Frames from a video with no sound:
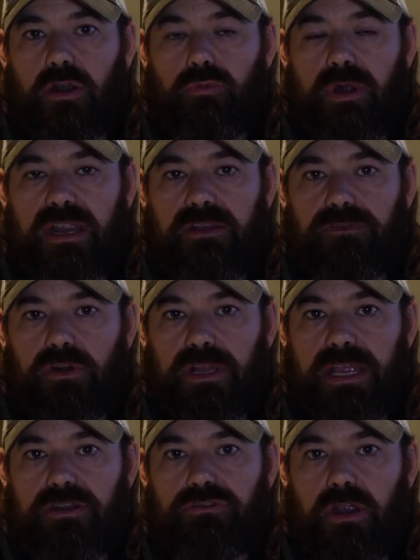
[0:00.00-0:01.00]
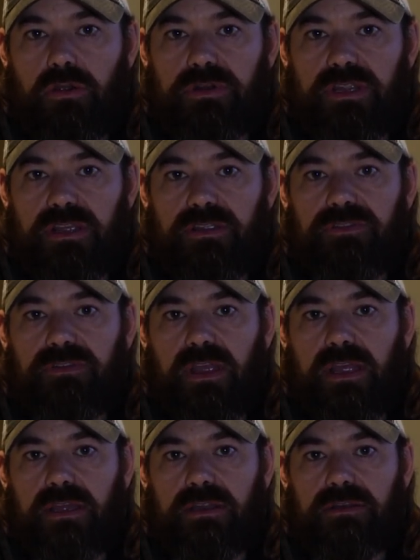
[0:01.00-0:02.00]
rig for lake trout is,
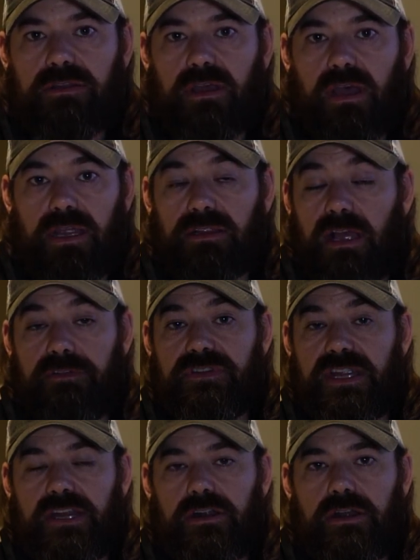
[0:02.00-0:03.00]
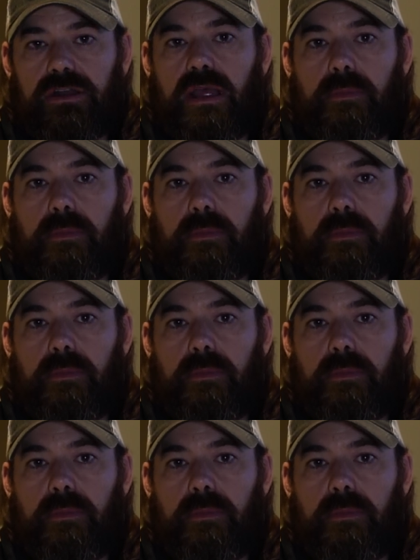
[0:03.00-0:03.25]
and I'd love to hear it.